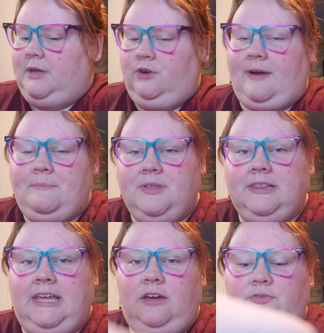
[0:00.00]
grab the
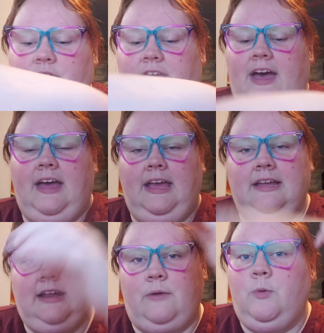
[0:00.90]
link for that
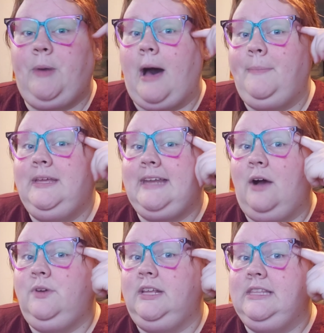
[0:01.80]
and I will pop it
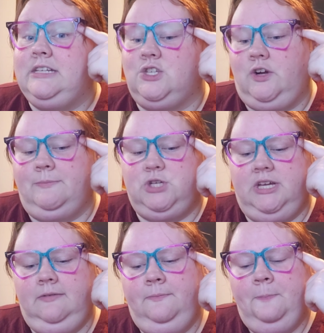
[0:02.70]
down in the
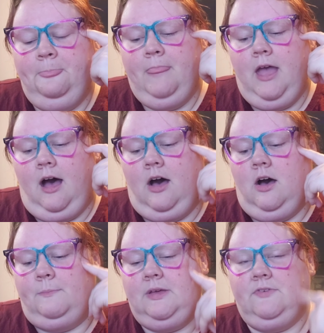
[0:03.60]
description
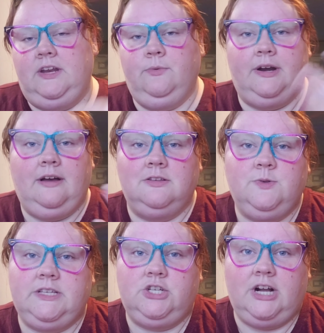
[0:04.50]
if anyone else
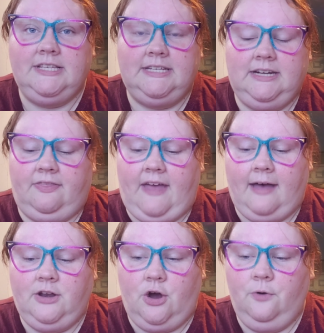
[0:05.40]
was interested in
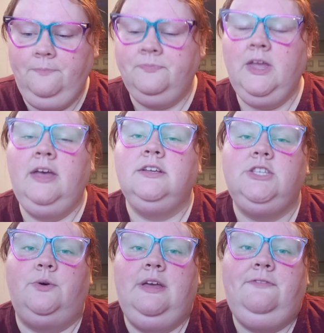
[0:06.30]
that gnome.
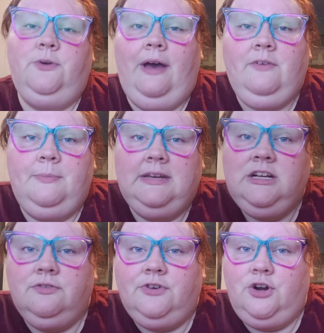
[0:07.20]
So if you haven't been
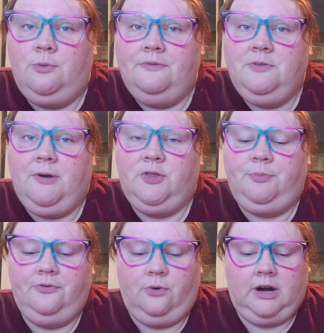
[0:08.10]
here for Gnome of the
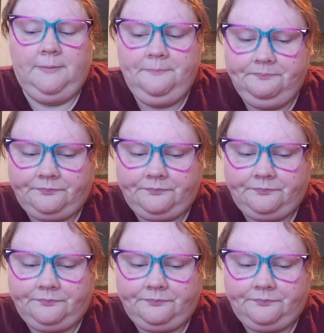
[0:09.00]
Month before,